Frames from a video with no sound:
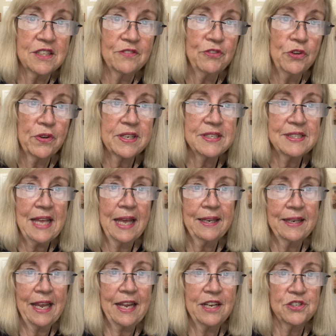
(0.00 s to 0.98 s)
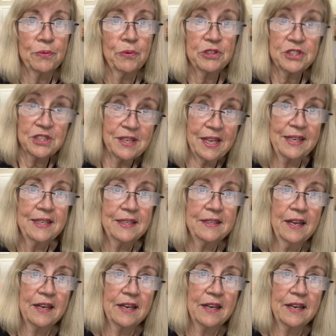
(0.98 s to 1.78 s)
the full extent and nature, which they did